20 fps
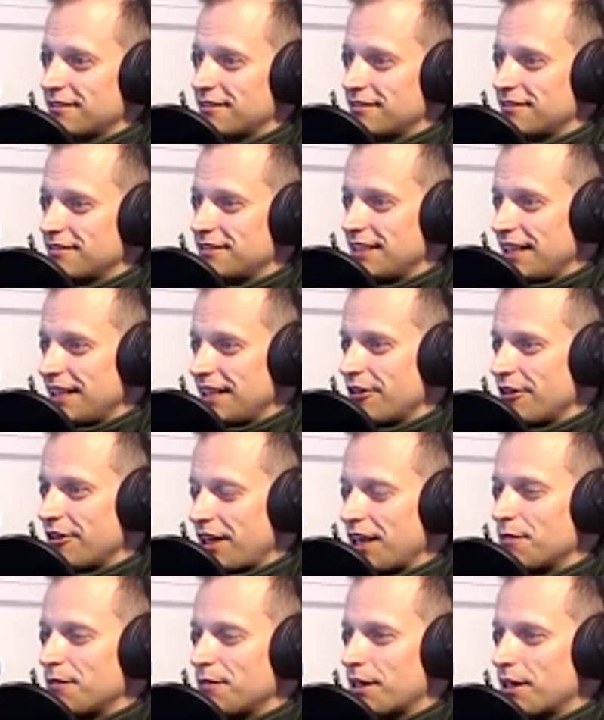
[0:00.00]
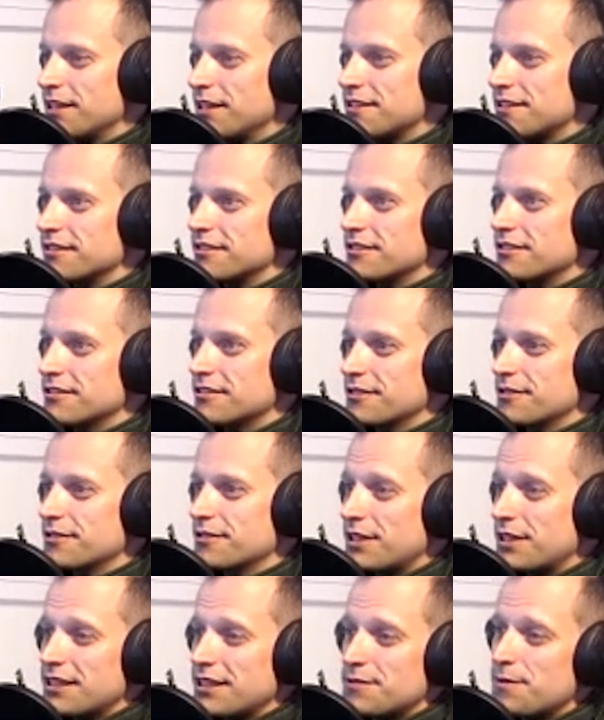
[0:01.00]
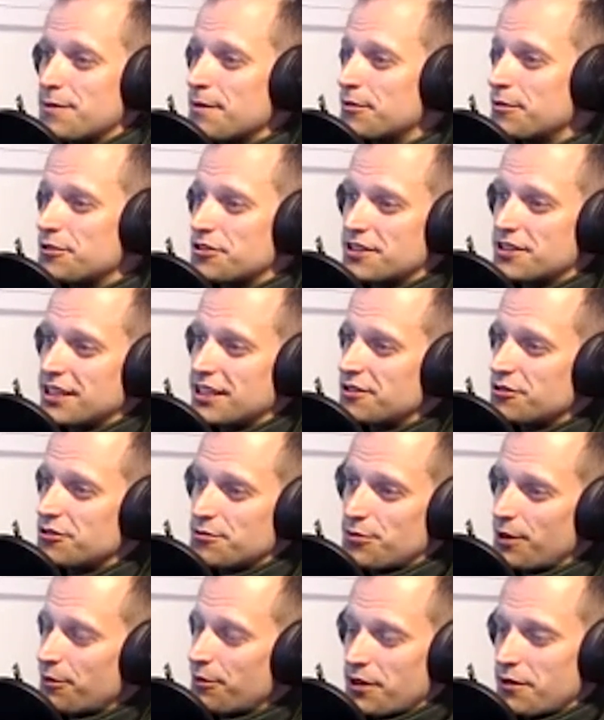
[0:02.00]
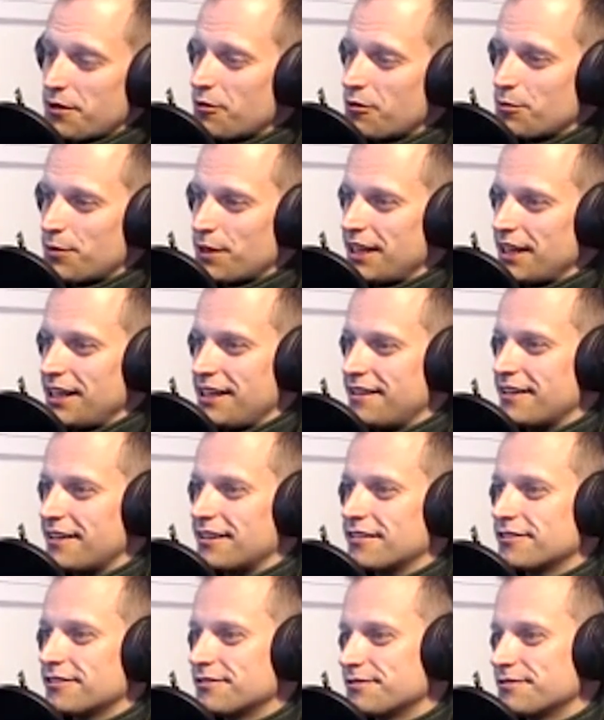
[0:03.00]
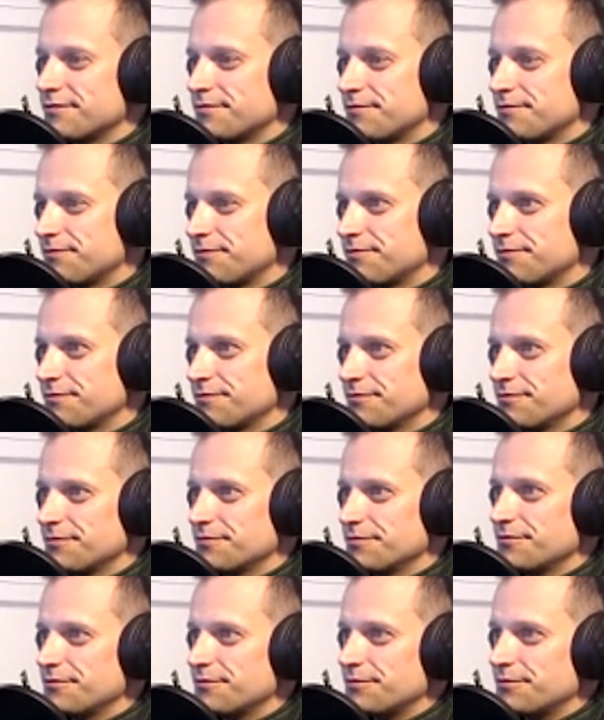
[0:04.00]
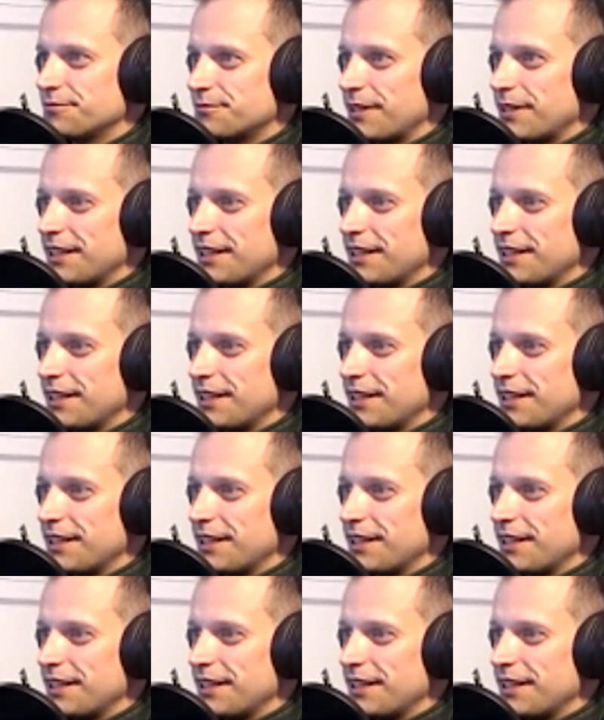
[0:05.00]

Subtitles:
down high prices because people just get to a point where they won't buy anything. Right.